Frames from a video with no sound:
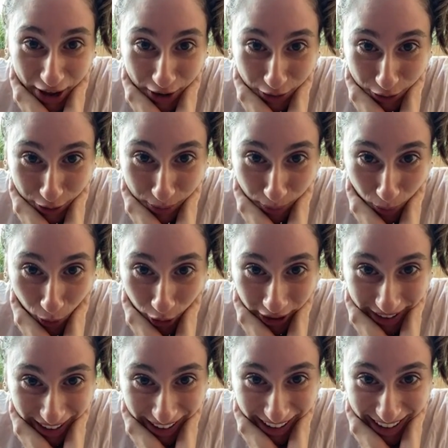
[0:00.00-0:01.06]
Good
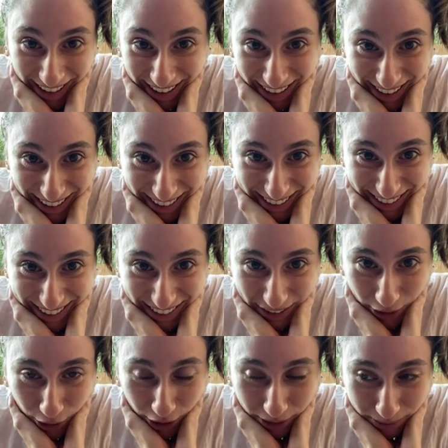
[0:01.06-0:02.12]
morning
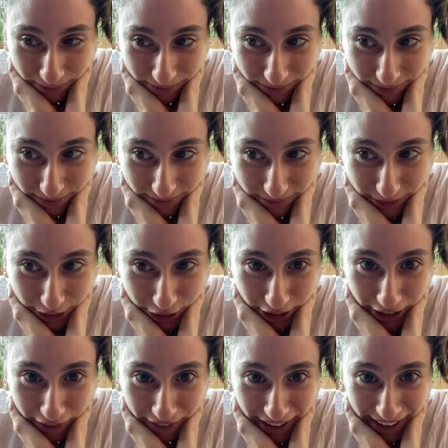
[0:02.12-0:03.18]
or good
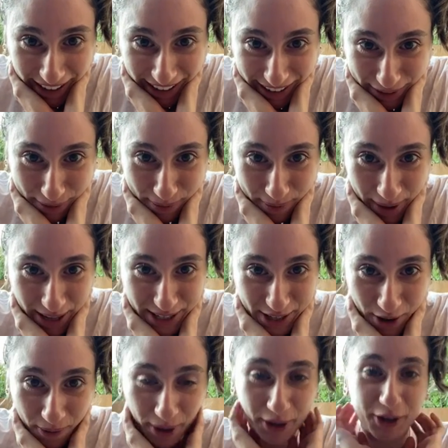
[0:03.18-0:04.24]
evening based
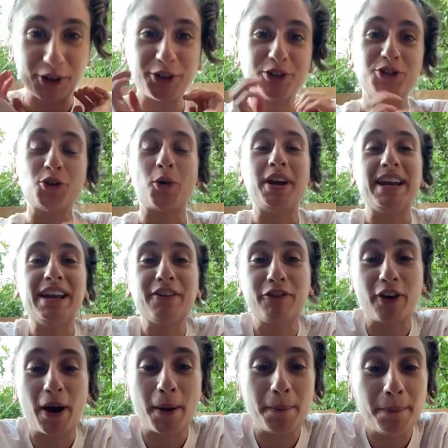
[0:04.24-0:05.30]
on where you're joining
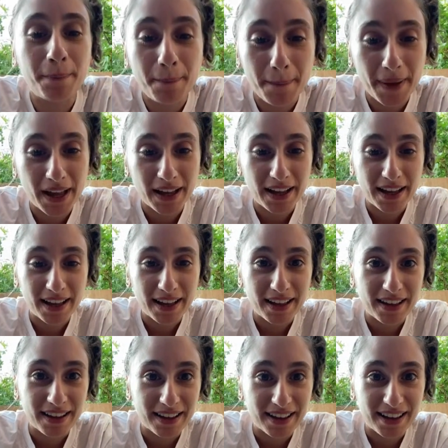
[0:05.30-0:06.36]
from.
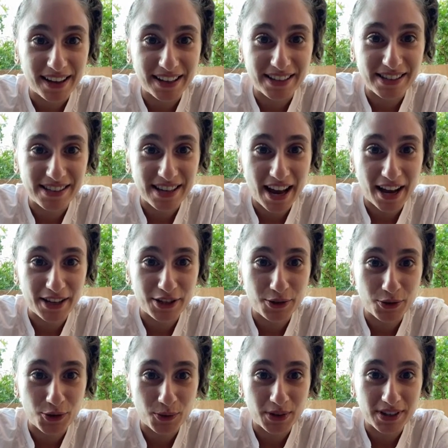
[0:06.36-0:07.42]
It's as
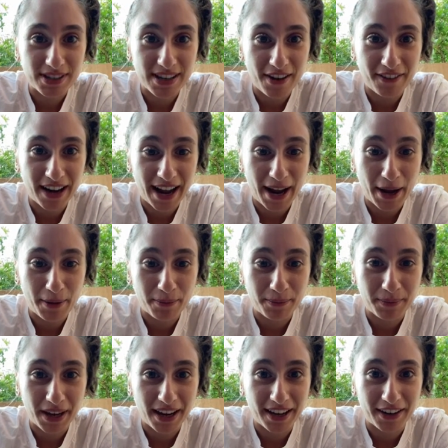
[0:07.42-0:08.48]
usual 7
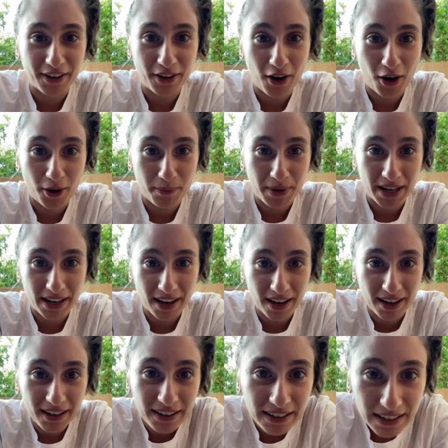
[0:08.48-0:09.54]
a.m. in
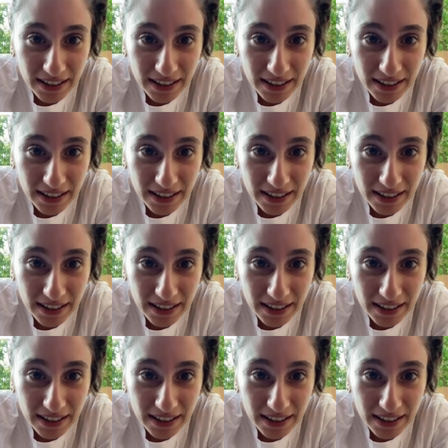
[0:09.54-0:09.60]
Armenia.